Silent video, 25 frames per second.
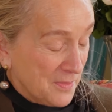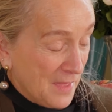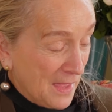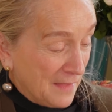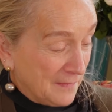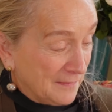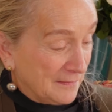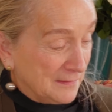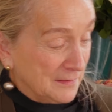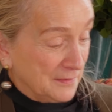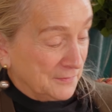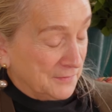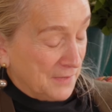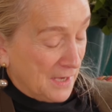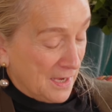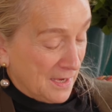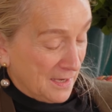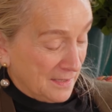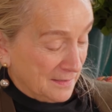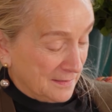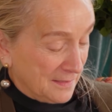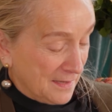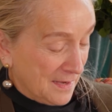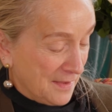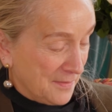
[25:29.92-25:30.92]
that's
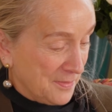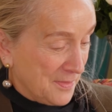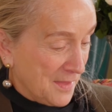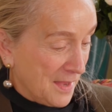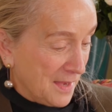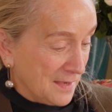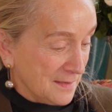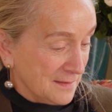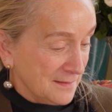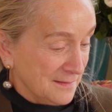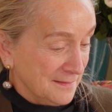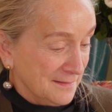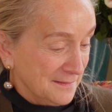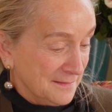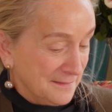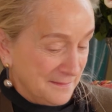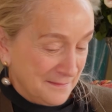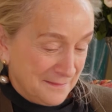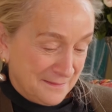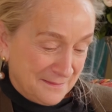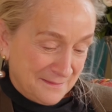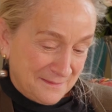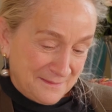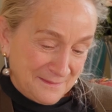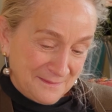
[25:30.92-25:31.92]
Ladakh, and
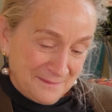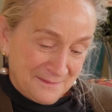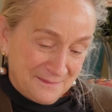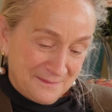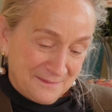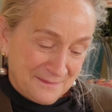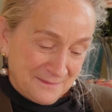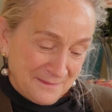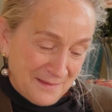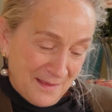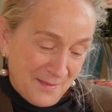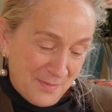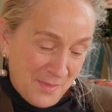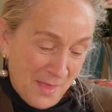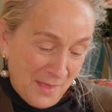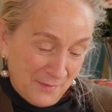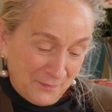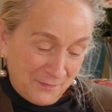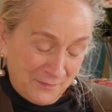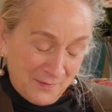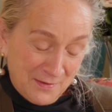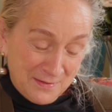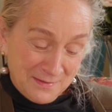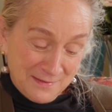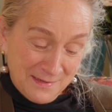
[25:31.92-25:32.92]

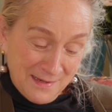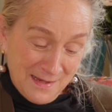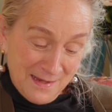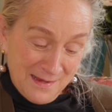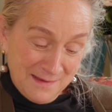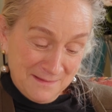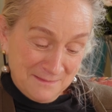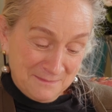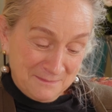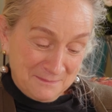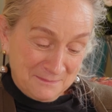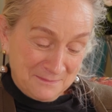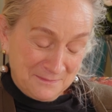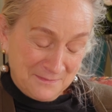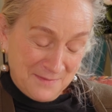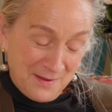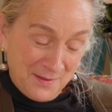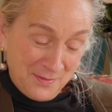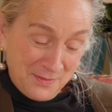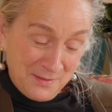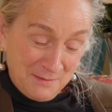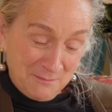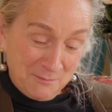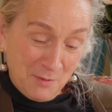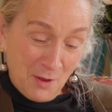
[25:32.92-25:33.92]
that's Cindy,
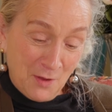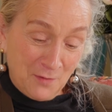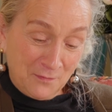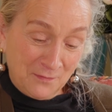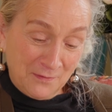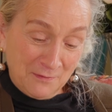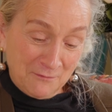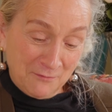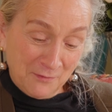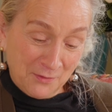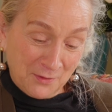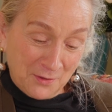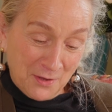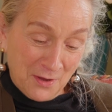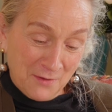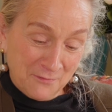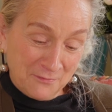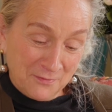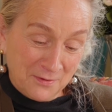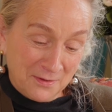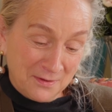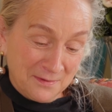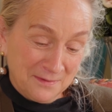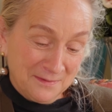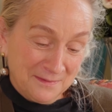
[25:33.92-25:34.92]
I think, posing for the
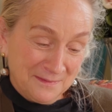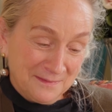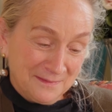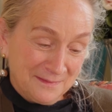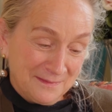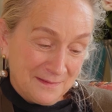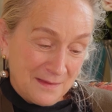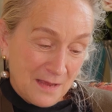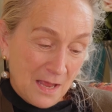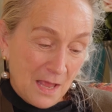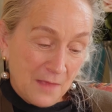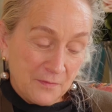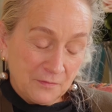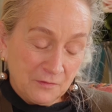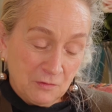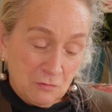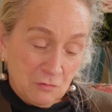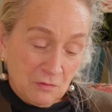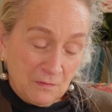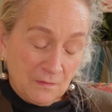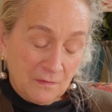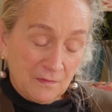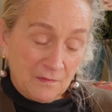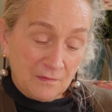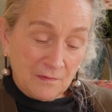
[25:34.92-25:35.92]
cover, and you
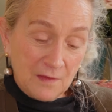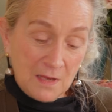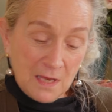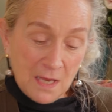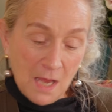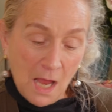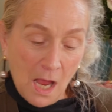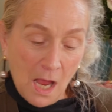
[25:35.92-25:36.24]
can see